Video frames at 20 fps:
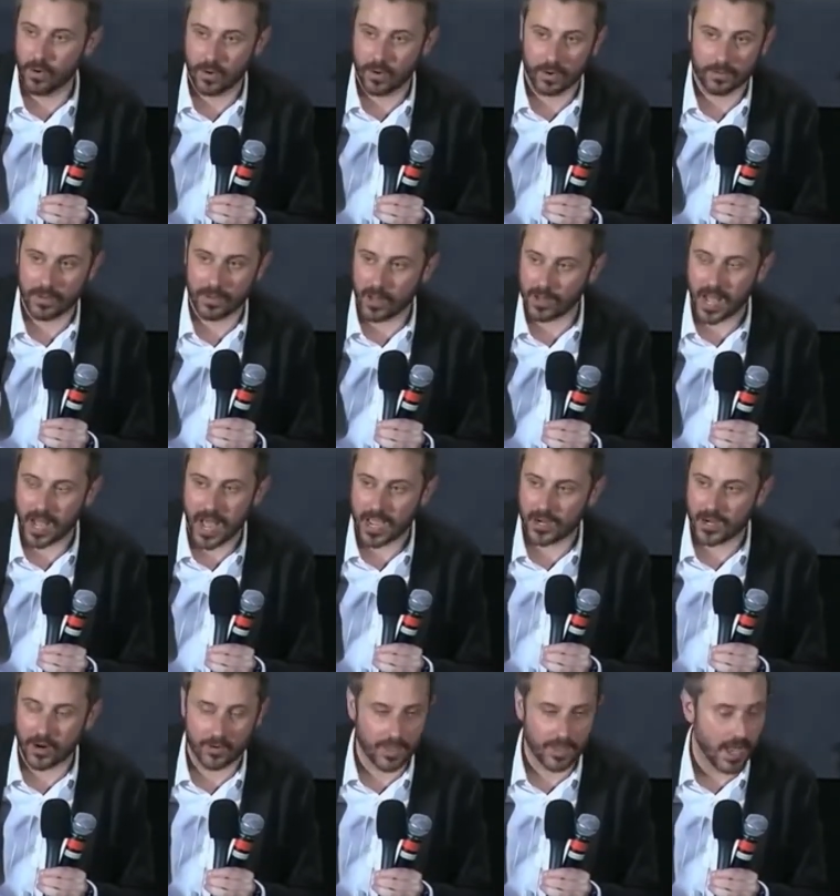or Al
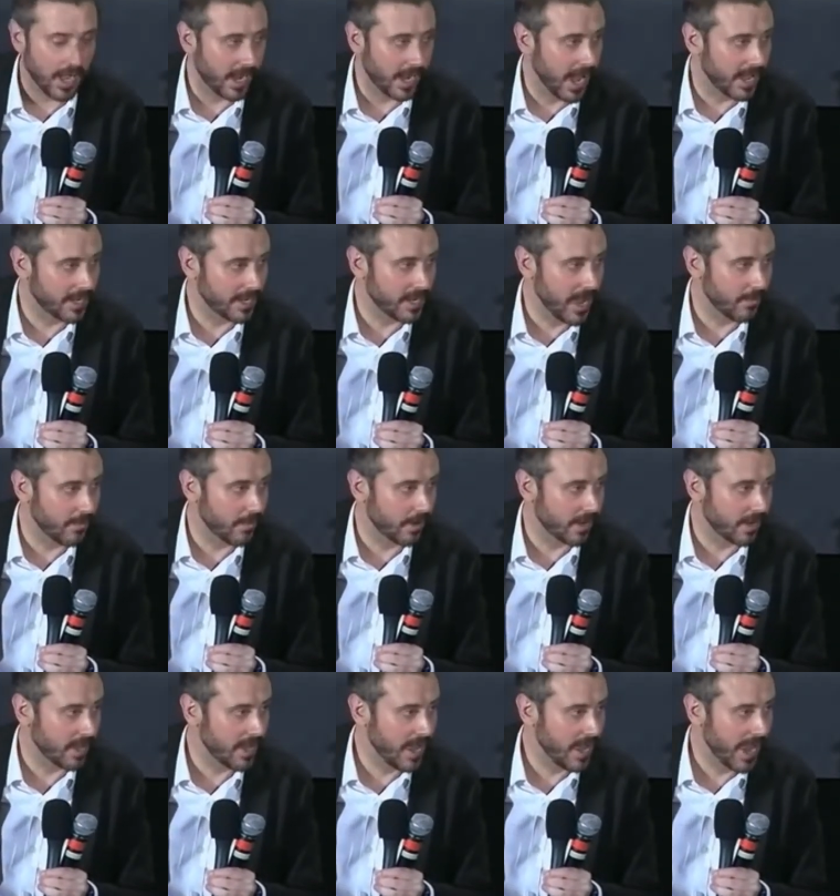Qaeda or the Haqqani
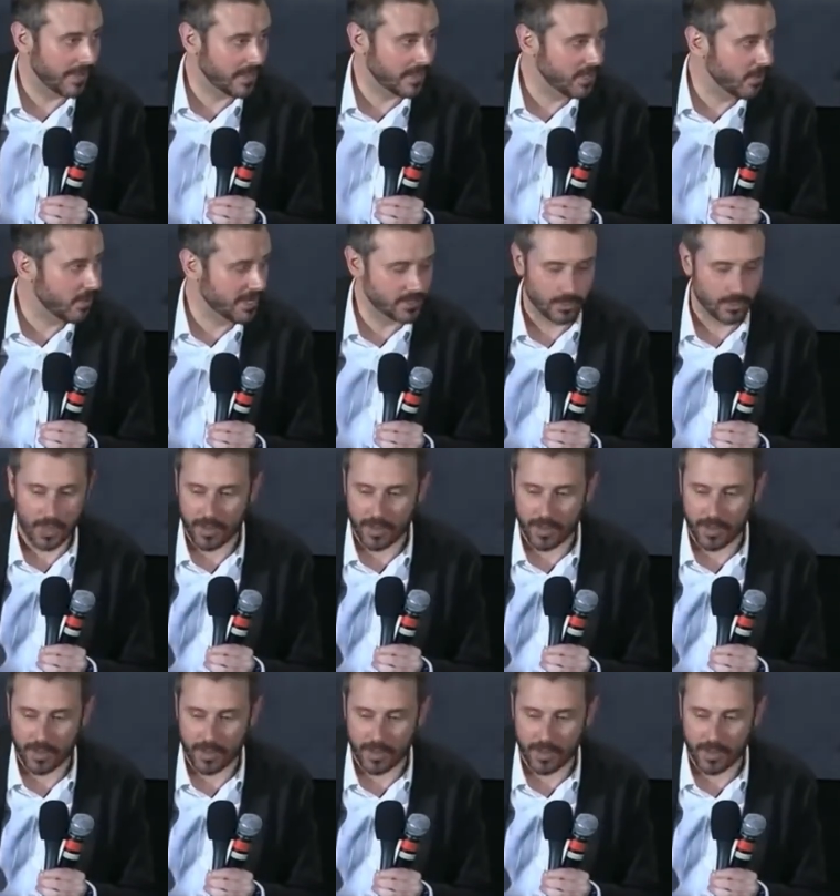network, and the U.S.